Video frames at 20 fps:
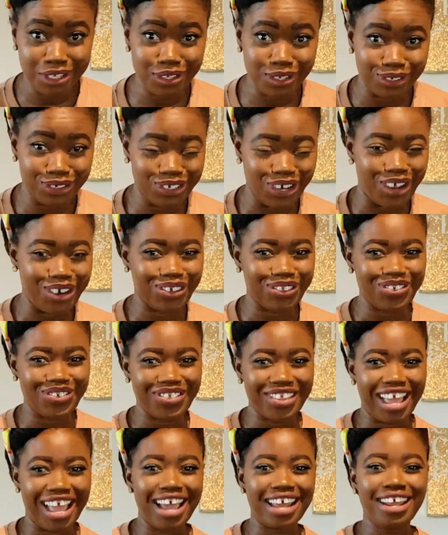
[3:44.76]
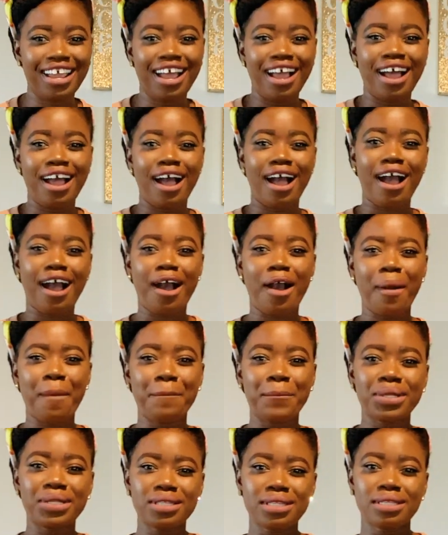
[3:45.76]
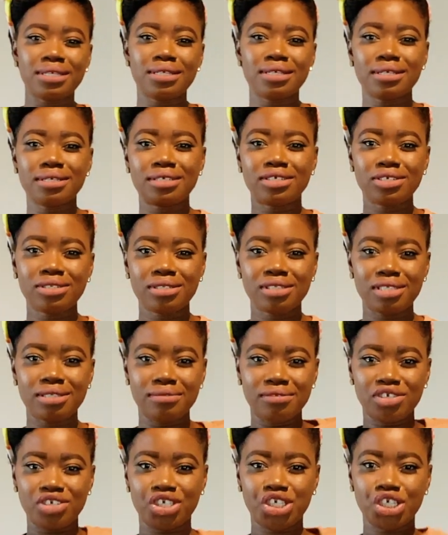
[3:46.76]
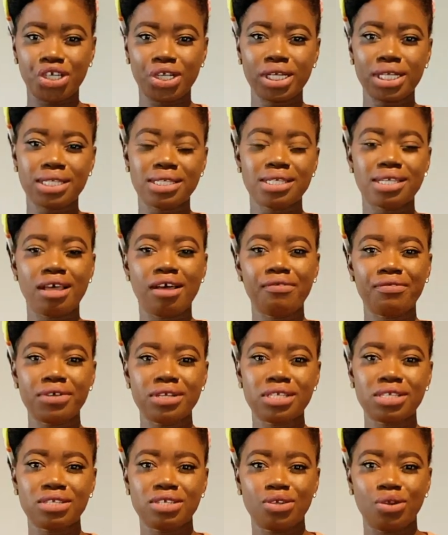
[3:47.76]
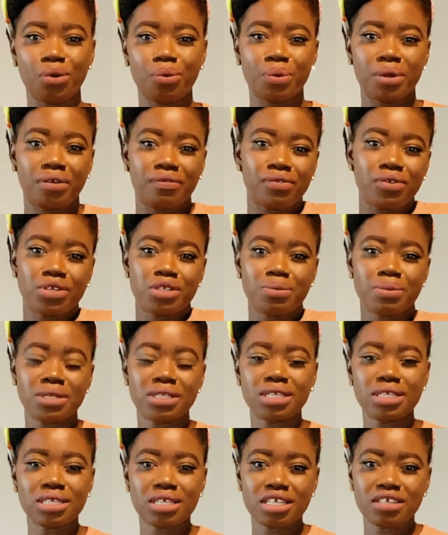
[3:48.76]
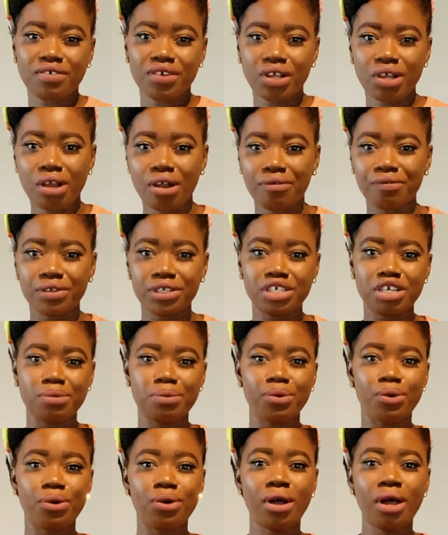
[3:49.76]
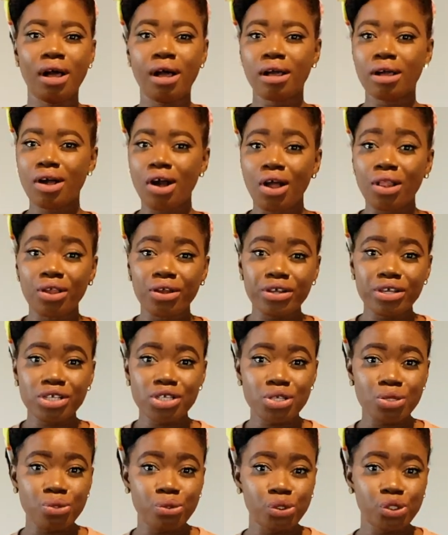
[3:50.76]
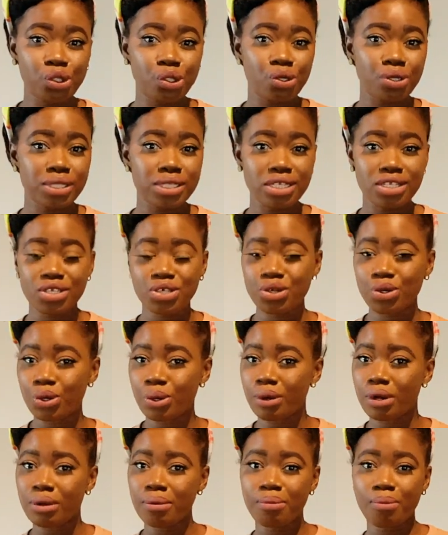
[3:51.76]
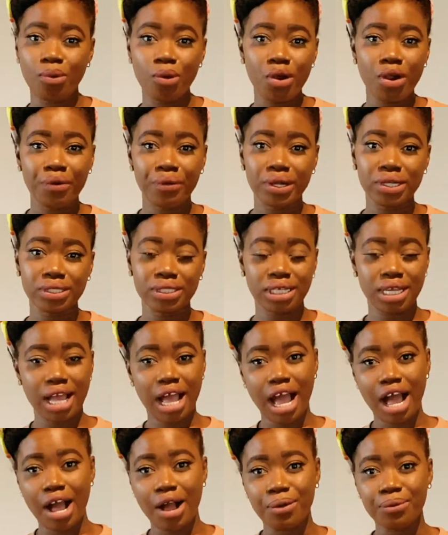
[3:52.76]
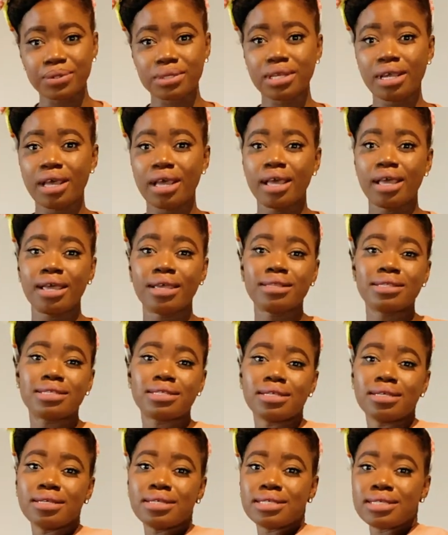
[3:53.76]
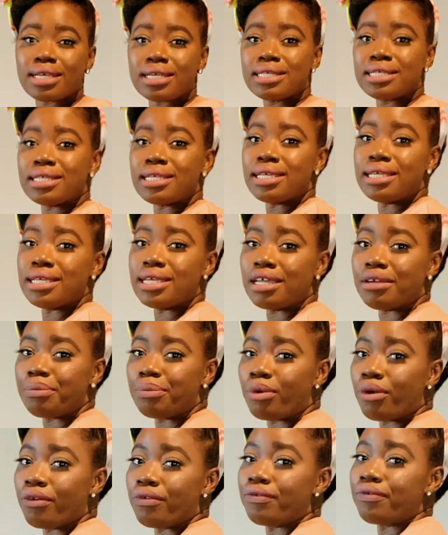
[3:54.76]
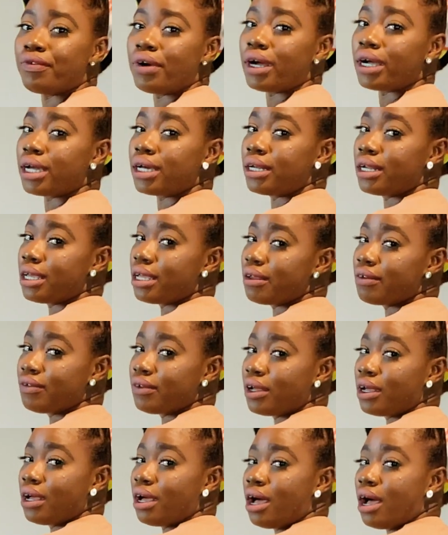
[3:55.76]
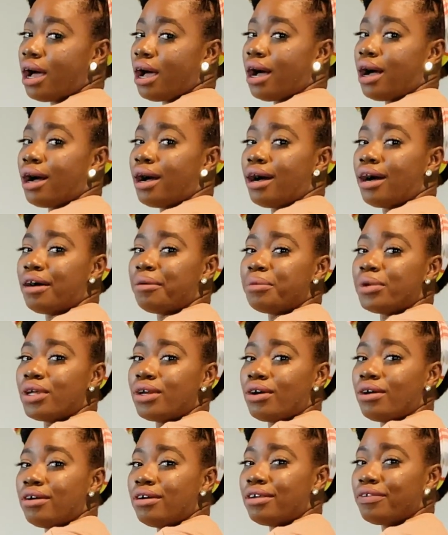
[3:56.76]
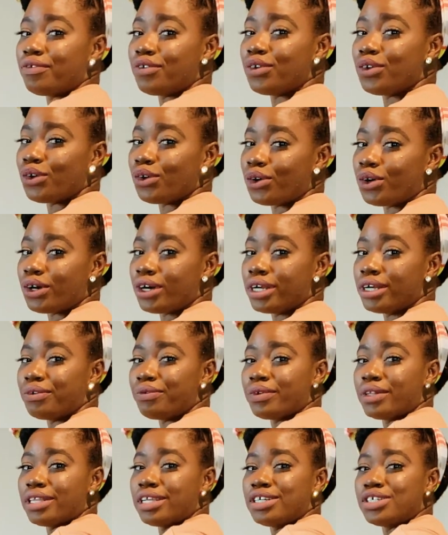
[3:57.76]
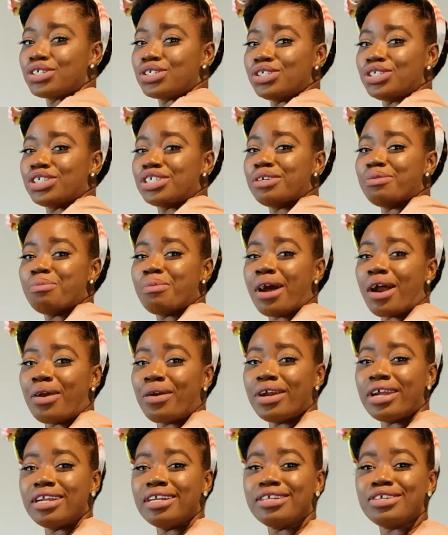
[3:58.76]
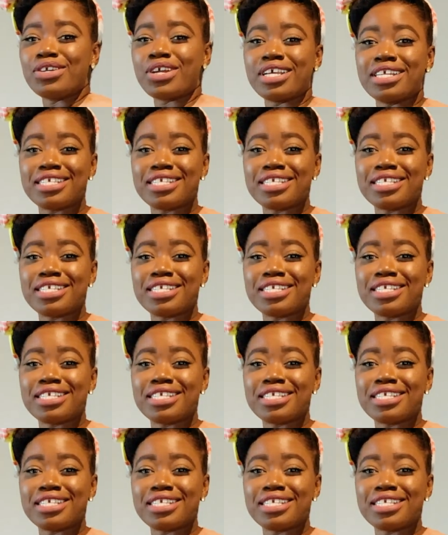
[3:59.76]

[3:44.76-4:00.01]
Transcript: don't try to do that. But the shirt itself is, you know, one of those pieces that's very comfortable. Color is neutral since you're more around the house. It's still sexy yet provocative. You know, if you're in a relationship, married, you can